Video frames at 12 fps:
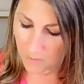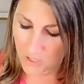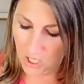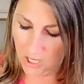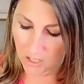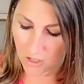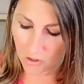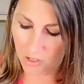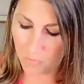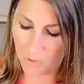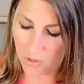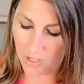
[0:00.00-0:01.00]
Check in your
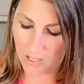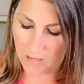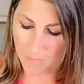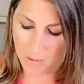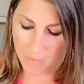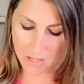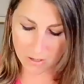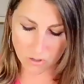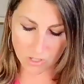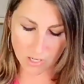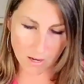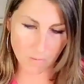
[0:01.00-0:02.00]
community. Maybe
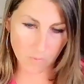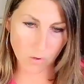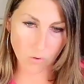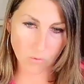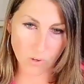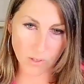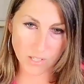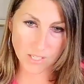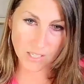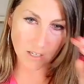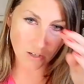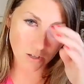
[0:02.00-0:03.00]
there's local
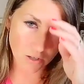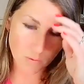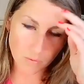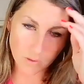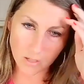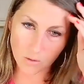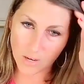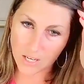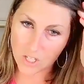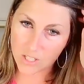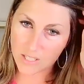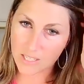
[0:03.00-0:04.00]
volunteer,
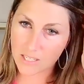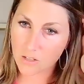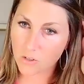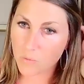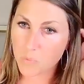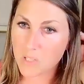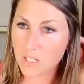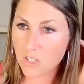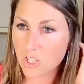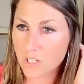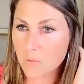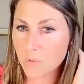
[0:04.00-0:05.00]
agencies. There's
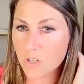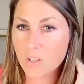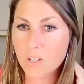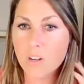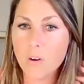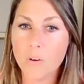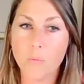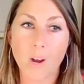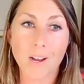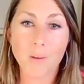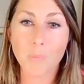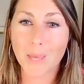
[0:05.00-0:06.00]
positions where you can go and
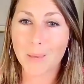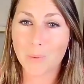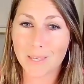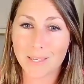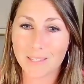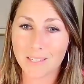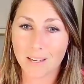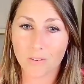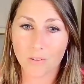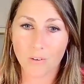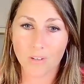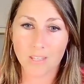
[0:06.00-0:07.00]
rock babies. I
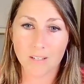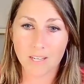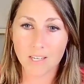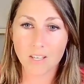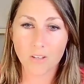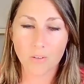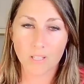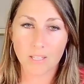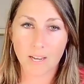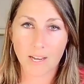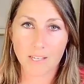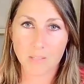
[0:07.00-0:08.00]
don't know, at the NICU, at
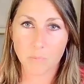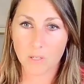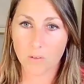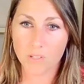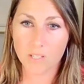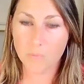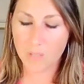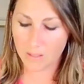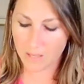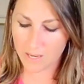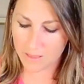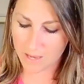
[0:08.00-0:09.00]
the hospital, something
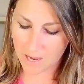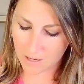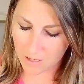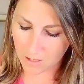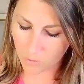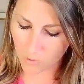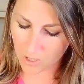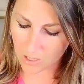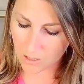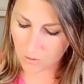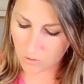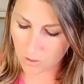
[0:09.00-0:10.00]
like that. You know, what
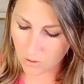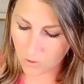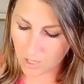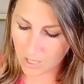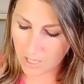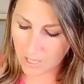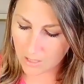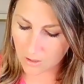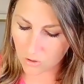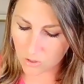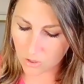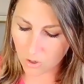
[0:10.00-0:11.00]
can you do?
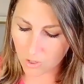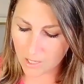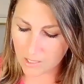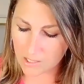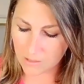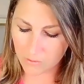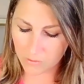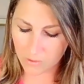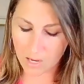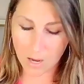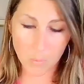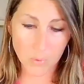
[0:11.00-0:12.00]
There's all kinds of
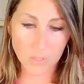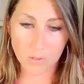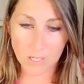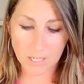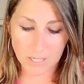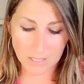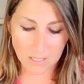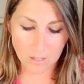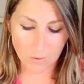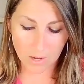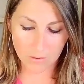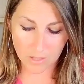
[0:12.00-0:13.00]
opportunities,
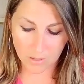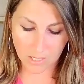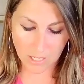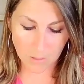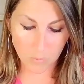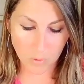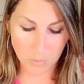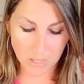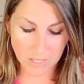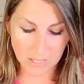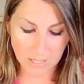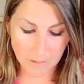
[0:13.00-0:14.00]
out there to keep you
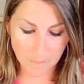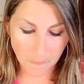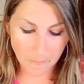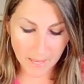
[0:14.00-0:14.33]
busy.